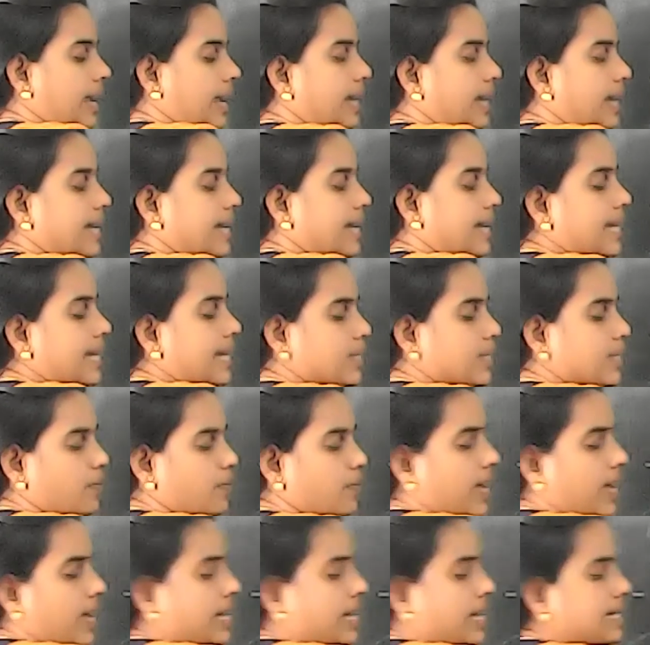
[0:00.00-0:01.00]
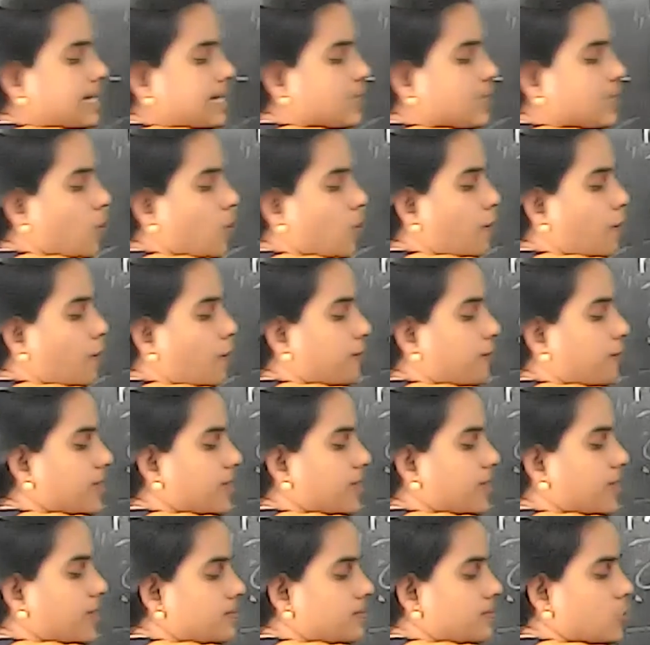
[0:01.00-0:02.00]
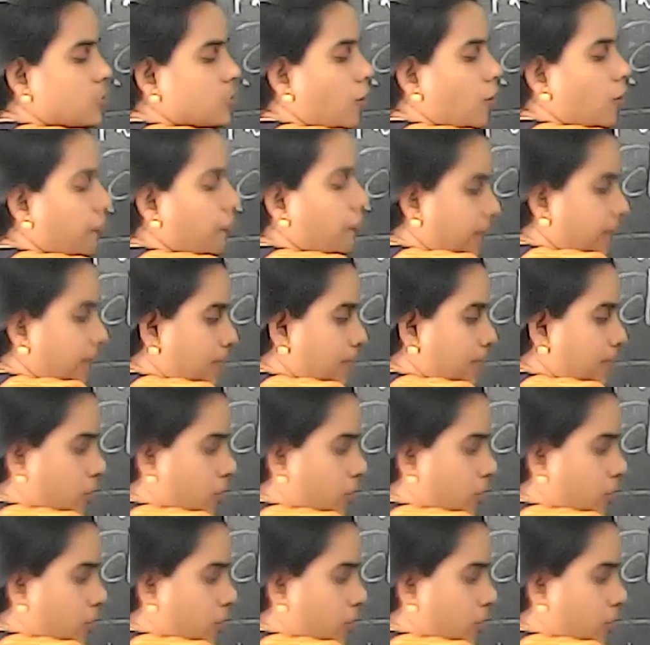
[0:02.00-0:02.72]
it gets very soft and